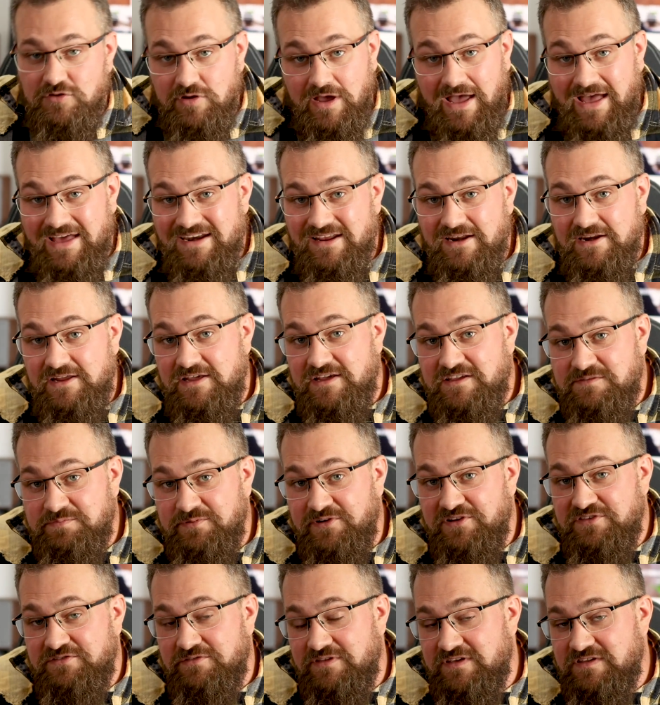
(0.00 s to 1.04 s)
you had any
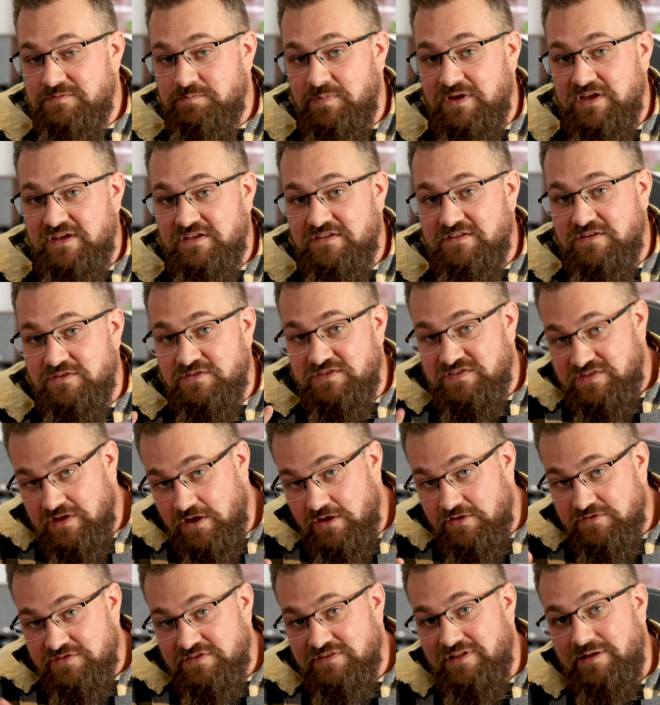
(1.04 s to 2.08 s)
experience with these speakers
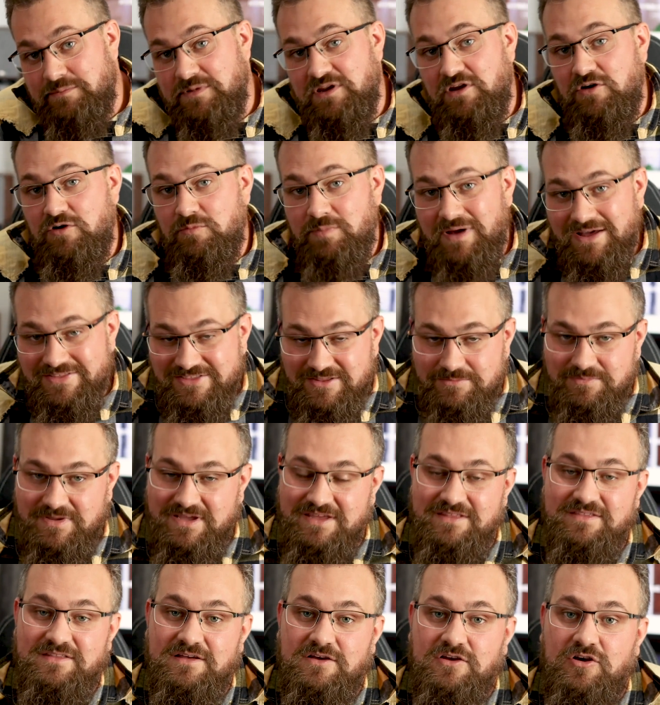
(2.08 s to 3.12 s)
yourselves? Let me know about them
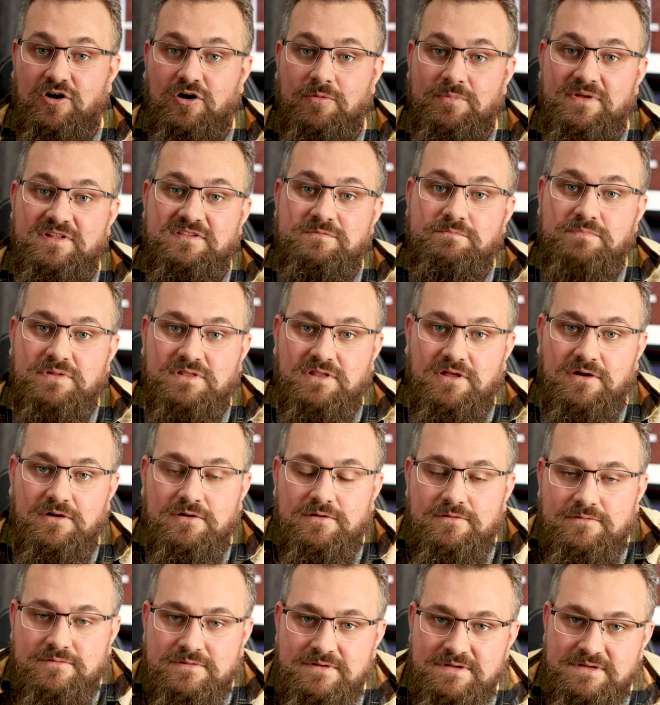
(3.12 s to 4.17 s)
in the comments
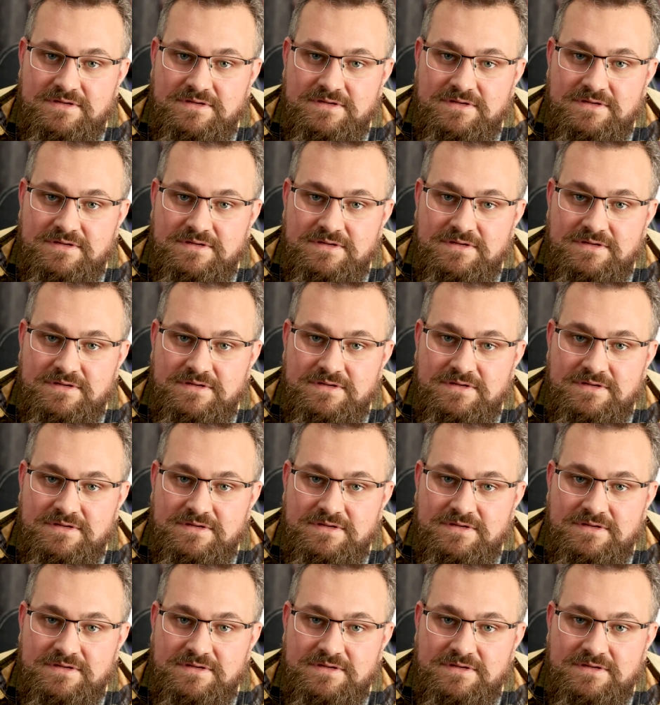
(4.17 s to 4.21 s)
below.